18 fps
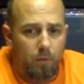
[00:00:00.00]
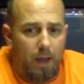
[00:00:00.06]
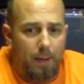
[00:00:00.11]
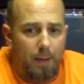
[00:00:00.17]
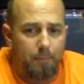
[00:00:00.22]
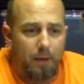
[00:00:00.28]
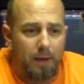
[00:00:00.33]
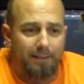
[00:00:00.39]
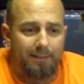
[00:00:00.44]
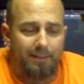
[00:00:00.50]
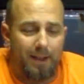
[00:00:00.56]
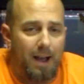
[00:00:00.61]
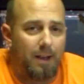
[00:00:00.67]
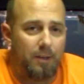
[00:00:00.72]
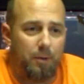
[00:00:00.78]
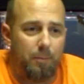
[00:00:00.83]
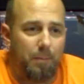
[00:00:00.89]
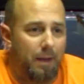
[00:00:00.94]
I'm going to
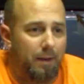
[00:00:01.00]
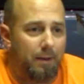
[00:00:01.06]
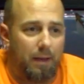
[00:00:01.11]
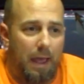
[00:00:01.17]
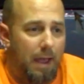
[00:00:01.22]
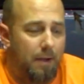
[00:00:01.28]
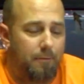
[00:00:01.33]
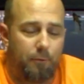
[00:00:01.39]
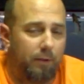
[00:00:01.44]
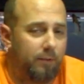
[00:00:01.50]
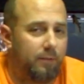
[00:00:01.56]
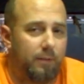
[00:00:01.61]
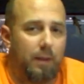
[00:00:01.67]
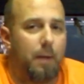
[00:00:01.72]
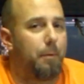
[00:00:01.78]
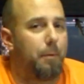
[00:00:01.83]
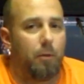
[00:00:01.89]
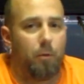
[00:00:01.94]
document every
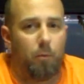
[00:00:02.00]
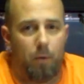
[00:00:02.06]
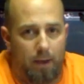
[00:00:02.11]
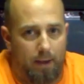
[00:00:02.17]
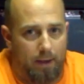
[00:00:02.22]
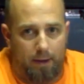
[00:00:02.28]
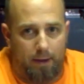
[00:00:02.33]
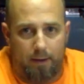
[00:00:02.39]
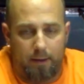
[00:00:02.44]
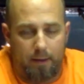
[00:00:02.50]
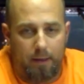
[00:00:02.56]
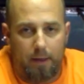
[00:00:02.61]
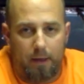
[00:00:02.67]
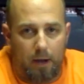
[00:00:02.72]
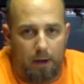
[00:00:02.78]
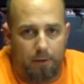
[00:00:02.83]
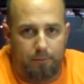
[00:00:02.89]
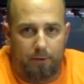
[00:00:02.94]
step of the way
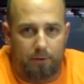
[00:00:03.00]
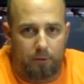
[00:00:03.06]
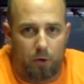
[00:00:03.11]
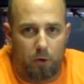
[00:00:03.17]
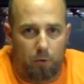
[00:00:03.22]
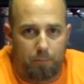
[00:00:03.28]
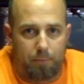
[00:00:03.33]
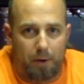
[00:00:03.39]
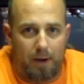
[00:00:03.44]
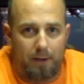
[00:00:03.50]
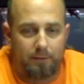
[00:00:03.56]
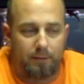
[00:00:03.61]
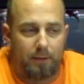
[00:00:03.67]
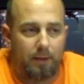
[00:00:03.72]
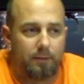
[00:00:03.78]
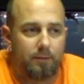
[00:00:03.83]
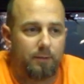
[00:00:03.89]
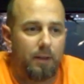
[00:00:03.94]
of this whole
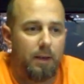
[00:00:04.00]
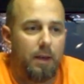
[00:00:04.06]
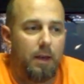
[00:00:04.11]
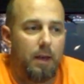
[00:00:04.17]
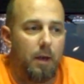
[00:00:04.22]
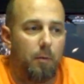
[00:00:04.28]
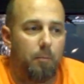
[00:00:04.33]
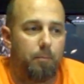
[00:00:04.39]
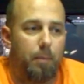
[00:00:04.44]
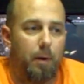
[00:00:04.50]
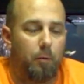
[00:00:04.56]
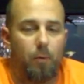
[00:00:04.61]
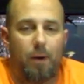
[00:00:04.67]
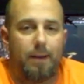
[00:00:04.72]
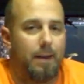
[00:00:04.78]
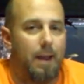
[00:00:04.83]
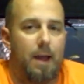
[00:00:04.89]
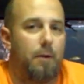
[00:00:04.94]
process, but
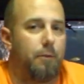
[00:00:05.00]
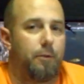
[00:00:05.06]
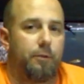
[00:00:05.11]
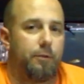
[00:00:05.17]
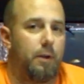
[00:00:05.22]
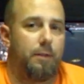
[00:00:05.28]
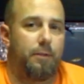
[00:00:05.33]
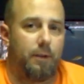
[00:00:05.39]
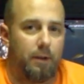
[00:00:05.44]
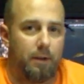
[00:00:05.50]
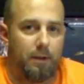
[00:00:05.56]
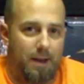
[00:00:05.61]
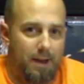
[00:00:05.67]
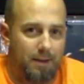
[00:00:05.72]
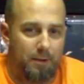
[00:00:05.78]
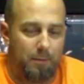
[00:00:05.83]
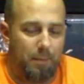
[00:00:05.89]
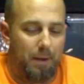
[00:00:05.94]
right now there's nothing to
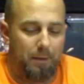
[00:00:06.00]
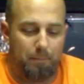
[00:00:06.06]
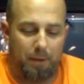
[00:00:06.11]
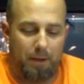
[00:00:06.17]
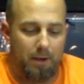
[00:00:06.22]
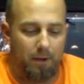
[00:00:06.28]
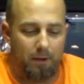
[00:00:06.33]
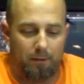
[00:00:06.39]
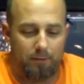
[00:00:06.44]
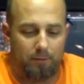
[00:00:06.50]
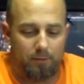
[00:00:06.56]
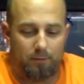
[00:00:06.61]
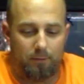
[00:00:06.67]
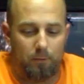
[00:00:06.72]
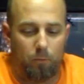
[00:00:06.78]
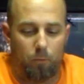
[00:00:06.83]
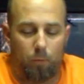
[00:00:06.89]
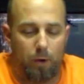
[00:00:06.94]
document because
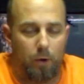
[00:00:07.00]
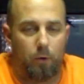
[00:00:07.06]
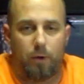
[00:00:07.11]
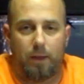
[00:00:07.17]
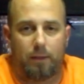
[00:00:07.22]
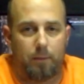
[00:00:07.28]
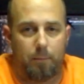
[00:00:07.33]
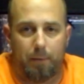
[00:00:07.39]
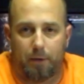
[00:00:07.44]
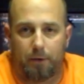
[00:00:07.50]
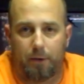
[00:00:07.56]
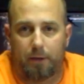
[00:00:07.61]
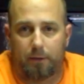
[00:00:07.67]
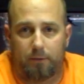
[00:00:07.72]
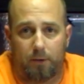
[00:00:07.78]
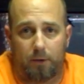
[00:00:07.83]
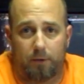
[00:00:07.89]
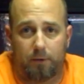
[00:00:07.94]
we don't get the
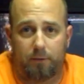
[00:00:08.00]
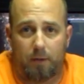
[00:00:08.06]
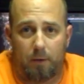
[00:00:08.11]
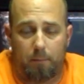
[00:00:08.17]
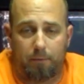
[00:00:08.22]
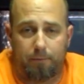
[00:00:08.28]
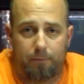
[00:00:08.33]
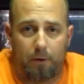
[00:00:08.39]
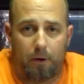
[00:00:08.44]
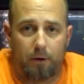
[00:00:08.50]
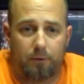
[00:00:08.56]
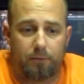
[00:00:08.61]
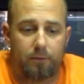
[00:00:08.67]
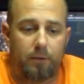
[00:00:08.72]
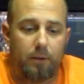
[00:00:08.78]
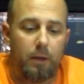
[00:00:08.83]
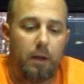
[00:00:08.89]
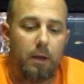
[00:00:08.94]
building until December
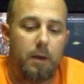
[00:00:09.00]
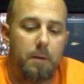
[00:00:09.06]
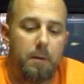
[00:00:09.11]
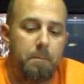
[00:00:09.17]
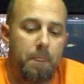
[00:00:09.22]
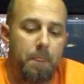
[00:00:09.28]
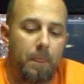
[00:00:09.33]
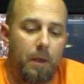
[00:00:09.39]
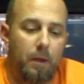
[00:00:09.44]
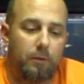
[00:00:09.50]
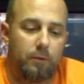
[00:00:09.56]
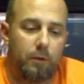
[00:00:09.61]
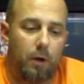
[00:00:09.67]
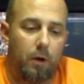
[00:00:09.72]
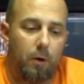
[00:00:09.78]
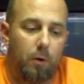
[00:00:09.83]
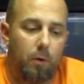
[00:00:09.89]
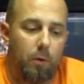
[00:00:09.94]
1st.
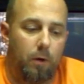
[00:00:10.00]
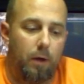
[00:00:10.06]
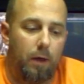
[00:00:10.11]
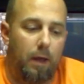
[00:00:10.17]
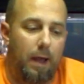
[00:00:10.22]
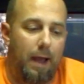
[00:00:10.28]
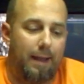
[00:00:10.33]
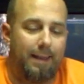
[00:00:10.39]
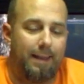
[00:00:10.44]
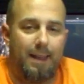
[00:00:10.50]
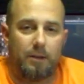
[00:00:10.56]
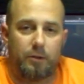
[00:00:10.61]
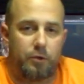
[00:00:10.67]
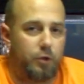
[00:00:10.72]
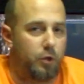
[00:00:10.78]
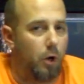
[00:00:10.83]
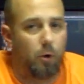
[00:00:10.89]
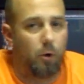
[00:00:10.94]
So I
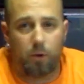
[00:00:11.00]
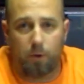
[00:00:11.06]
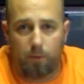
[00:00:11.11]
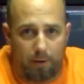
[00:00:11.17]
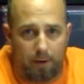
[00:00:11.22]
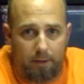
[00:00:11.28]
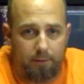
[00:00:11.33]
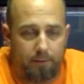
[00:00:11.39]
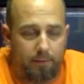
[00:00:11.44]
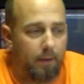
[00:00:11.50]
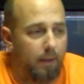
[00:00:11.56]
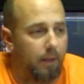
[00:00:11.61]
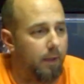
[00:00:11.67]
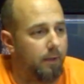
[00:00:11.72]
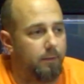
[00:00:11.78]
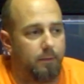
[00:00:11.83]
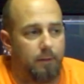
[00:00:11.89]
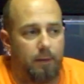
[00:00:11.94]
can't show you
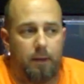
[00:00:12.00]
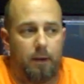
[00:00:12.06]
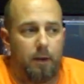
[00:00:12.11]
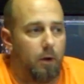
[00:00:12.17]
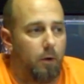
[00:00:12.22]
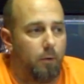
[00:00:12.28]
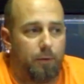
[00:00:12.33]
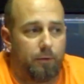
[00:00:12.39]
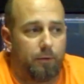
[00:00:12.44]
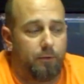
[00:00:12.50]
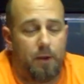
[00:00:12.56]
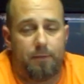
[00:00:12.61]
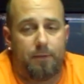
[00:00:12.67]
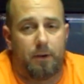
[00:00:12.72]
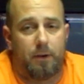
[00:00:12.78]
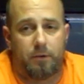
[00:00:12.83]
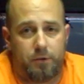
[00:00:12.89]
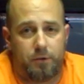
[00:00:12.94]
anything, you know, there's
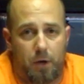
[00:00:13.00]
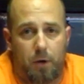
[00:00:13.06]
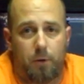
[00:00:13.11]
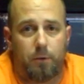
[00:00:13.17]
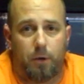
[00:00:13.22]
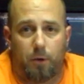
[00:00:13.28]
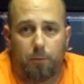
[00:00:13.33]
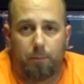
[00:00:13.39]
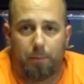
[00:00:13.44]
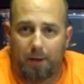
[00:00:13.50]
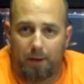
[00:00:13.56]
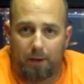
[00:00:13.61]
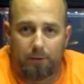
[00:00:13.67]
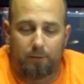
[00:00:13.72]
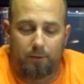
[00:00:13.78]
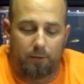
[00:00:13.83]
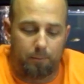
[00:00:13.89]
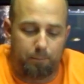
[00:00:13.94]
nothing to show you
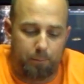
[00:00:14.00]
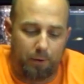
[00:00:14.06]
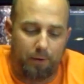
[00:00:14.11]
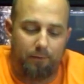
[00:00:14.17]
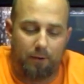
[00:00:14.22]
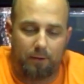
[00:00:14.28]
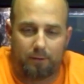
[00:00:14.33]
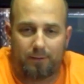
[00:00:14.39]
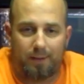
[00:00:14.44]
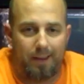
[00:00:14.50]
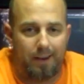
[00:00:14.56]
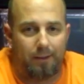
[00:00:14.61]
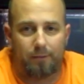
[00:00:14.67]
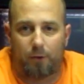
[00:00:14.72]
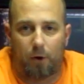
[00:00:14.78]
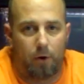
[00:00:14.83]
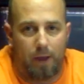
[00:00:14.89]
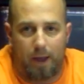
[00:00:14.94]
because the previous
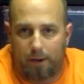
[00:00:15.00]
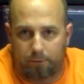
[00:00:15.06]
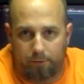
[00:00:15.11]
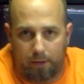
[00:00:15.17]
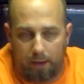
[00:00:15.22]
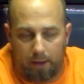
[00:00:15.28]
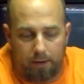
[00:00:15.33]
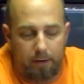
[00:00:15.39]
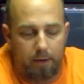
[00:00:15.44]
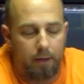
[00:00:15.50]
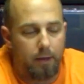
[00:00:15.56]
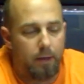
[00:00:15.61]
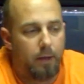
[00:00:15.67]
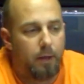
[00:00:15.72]
tenants aren't out yet.